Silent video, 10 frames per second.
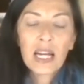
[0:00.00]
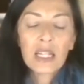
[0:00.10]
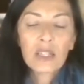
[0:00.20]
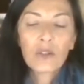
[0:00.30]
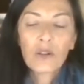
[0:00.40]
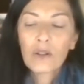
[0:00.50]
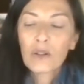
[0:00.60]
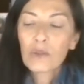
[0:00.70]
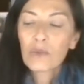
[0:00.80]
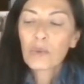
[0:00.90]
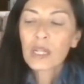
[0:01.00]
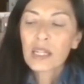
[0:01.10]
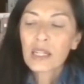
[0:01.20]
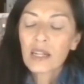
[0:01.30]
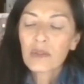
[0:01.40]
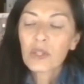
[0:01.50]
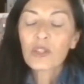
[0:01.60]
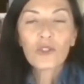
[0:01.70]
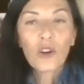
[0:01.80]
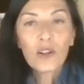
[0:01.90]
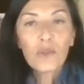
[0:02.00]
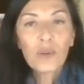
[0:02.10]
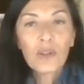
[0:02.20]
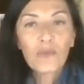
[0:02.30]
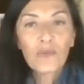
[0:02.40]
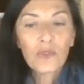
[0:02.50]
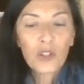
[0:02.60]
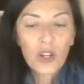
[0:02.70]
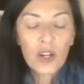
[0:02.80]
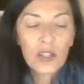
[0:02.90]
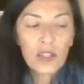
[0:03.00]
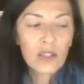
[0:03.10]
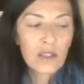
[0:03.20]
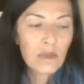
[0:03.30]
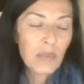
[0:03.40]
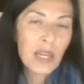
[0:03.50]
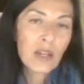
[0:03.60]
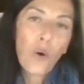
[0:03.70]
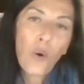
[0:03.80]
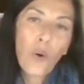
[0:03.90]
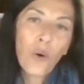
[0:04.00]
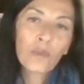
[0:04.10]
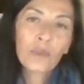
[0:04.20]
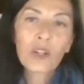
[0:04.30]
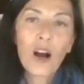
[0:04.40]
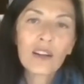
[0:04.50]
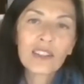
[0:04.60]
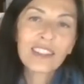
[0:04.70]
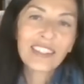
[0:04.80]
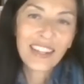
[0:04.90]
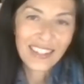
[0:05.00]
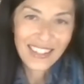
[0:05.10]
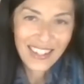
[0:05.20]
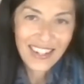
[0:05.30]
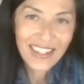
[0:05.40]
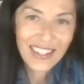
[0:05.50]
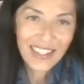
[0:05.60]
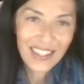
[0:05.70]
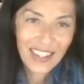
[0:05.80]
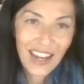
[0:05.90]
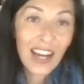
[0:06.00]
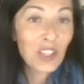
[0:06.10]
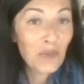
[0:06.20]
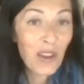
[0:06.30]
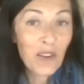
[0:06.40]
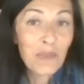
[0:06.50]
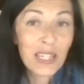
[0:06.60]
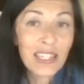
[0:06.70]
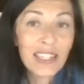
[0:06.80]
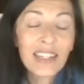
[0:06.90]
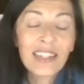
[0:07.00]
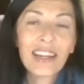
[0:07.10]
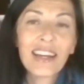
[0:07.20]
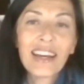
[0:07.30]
So we started with just being home, garden, and antiques at the very beginning.